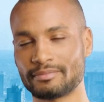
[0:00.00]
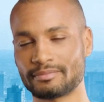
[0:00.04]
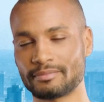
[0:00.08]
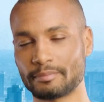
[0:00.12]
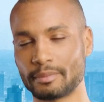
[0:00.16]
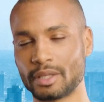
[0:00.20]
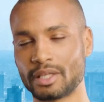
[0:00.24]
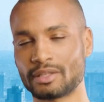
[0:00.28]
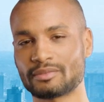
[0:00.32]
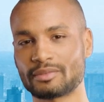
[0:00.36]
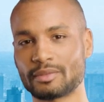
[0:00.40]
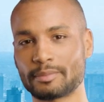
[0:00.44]

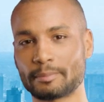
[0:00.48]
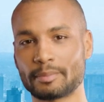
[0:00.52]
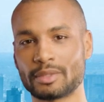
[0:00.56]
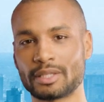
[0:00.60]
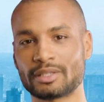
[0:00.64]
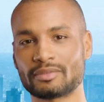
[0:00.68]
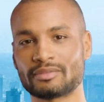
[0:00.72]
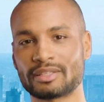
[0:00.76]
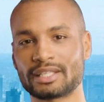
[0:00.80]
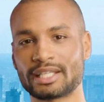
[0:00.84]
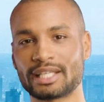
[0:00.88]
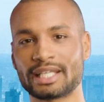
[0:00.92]
Both
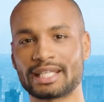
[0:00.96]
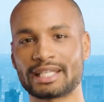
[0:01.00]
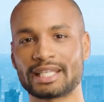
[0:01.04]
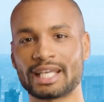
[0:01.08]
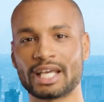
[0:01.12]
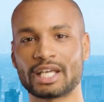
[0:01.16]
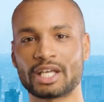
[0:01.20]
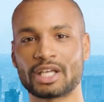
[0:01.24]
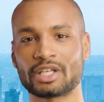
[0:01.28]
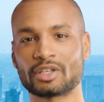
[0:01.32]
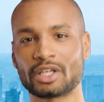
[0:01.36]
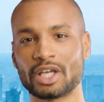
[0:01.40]
NPV and
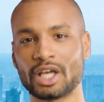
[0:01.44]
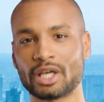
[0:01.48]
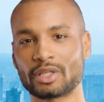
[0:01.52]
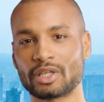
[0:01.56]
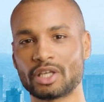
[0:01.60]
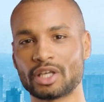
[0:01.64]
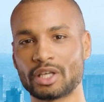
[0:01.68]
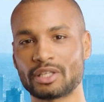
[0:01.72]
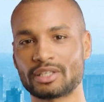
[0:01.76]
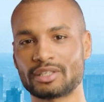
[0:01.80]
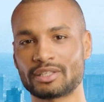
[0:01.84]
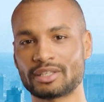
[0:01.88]

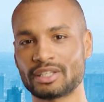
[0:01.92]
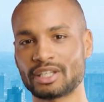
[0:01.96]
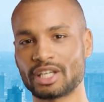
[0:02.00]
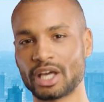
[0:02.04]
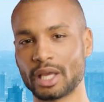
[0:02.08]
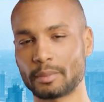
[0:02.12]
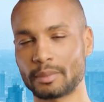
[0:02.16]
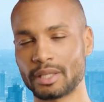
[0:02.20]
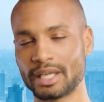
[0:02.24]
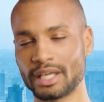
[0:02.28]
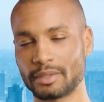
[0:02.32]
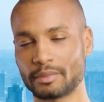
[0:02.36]
IRR are used to
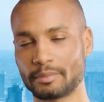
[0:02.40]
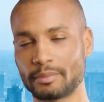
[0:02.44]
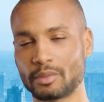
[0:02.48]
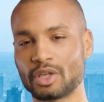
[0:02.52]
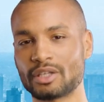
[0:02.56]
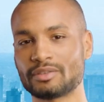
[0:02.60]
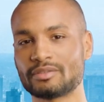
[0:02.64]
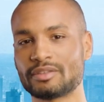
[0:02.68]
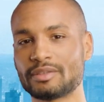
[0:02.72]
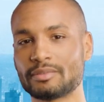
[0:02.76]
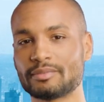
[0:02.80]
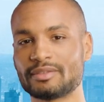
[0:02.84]
compare the
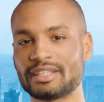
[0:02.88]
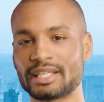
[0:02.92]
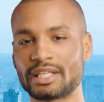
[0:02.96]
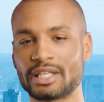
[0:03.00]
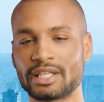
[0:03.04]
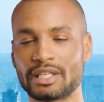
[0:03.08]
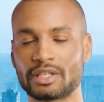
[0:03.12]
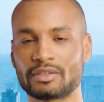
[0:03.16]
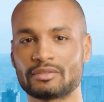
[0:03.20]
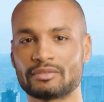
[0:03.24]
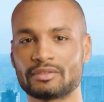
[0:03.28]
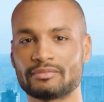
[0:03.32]

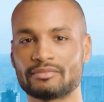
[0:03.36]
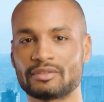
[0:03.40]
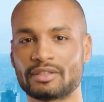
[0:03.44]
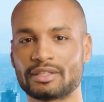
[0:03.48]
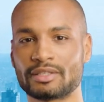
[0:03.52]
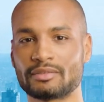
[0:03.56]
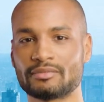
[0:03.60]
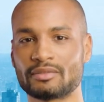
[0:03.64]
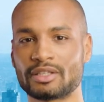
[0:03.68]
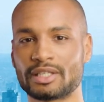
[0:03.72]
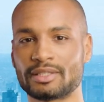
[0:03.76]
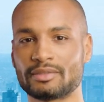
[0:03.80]
profitability of different
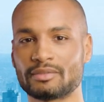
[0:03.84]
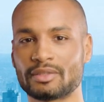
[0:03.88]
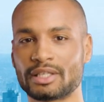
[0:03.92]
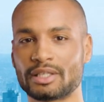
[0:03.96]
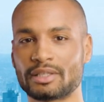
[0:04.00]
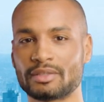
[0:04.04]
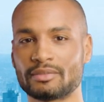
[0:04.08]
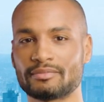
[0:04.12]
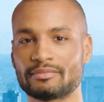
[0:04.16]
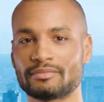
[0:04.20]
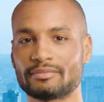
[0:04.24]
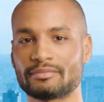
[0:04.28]

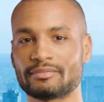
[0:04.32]
investments